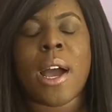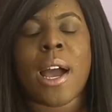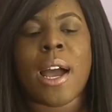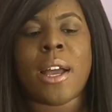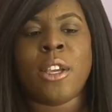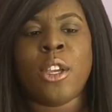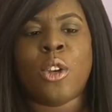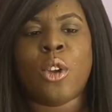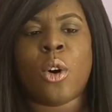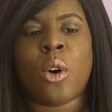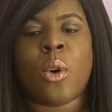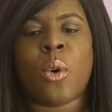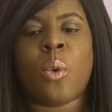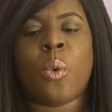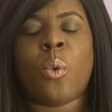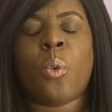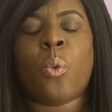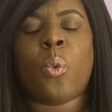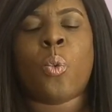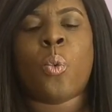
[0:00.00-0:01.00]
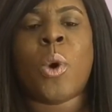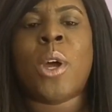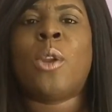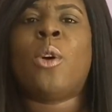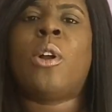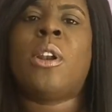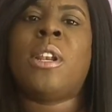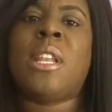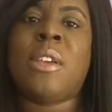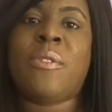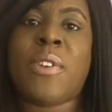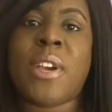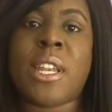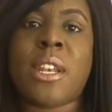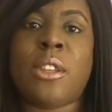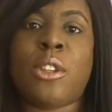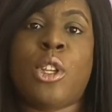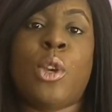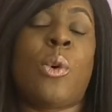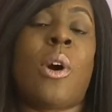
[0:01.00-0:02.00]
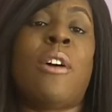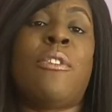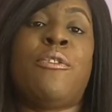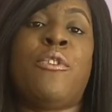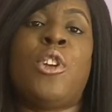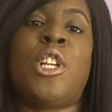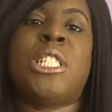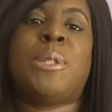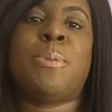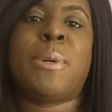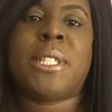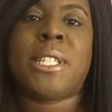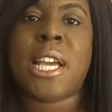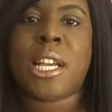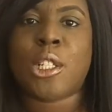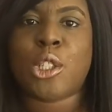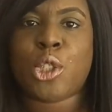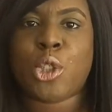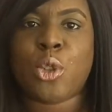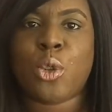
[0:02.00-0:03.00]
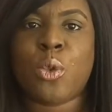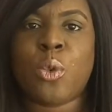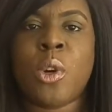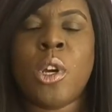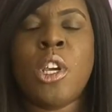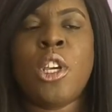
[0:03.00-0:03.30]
you know, we're not living to our fullest potential.